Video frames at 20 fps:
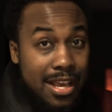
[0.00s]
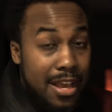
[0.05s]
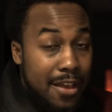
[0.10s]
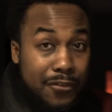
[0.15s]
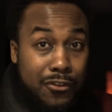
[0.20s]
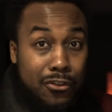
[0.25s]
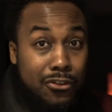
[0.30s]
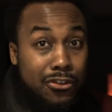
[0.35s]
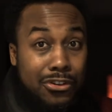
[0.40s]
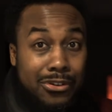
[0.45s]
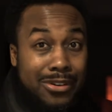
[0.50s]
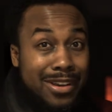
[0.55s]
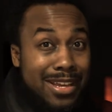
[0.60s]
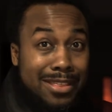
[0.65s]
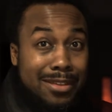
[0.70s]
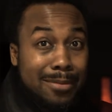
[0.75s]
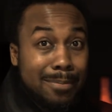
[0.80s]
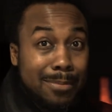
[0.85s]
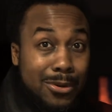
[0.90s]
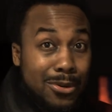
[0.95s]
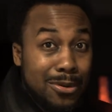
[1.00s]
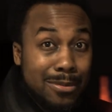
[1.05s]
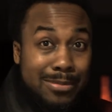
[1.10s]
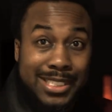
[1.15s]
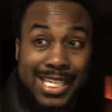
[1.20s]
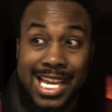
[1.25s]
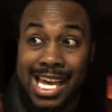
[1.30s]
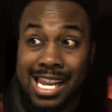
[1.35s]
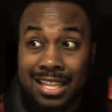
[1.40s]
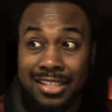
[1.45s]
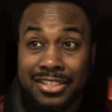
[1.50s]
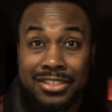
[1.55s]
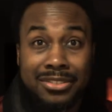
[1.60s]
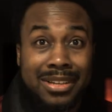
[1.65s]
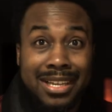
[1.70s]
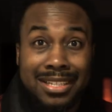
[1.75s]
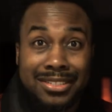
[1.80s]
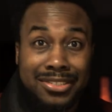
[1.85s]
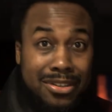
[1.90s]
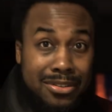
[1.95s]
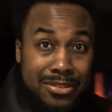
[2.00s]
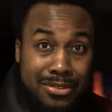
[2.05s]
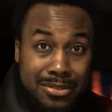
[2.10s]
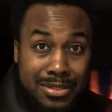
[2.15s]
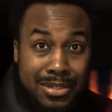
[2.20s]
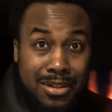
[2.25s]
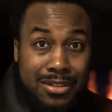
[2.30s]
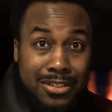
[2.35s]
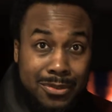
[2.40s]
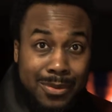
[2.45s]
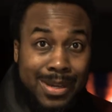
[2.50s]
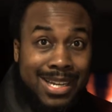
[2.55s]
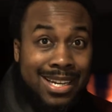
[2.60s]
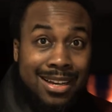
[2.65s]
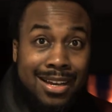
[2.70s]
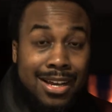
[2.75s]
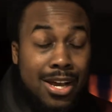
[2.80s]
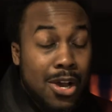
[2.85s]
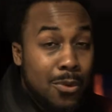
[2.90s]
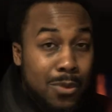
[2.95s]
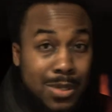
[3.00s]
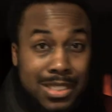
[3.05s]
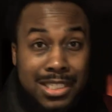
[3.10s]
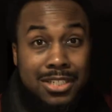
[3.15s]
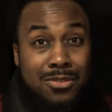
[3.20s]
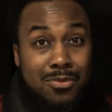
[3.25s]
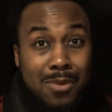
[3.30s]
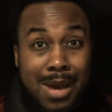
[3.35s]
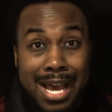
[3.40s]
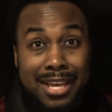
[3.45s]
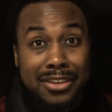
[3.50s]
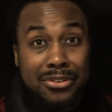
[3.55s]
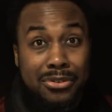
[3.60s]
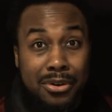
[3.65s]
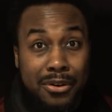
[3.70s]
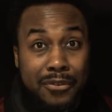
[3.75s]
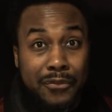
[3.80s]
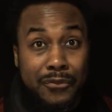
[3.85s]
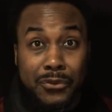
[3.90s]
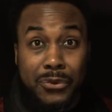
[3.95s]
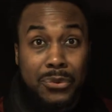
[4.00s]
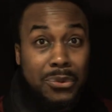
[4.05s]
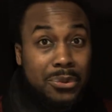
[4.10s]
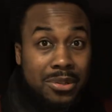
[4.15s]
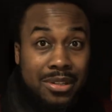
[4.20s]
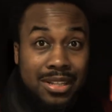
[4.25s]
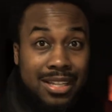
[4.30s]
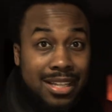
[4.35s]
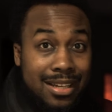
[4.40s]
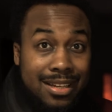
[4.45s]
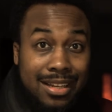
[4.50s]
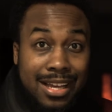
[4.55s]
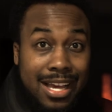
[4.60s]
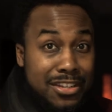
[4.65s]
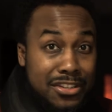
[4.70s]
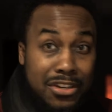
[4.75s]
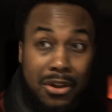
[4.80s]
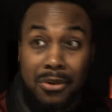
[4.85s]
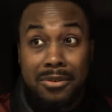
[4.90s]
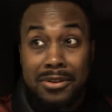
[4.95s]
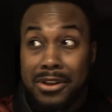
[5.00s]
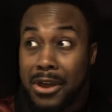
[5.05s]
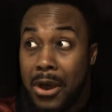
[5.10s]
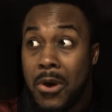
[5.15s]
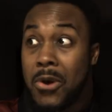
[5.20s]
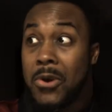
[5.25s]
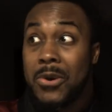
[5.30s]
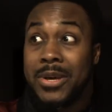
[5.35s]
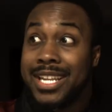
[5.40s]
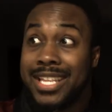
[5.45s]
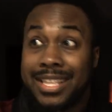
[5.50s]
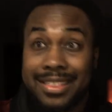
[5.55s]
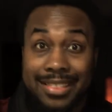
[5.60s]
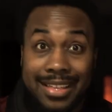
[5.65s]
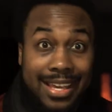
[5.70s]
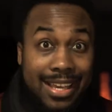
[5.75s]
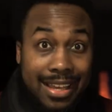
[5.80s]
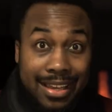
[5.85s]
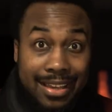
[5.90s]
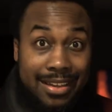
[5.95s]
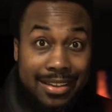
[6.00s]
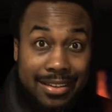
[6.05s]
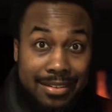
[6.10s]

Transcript: If you're doing the Broom Challenge, you get your news on Twitter, which is why you're a fool and don't know anything.